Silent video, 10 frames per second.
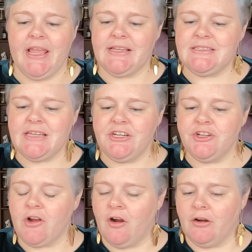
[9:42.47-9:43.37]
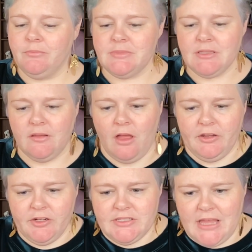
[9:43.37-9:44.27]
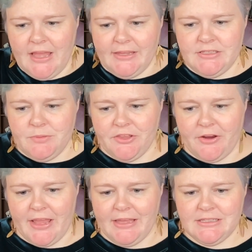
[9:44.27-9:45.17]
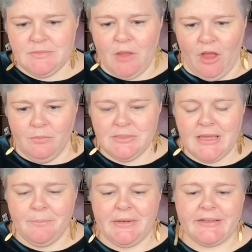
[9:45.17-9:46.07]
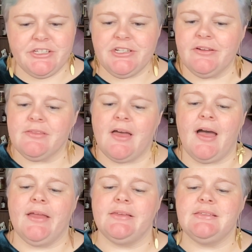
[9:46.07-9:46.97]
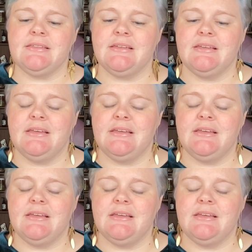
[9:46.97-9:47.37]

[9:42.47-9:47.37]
Extend your arms along your sides with your hands palms up next to your thighs.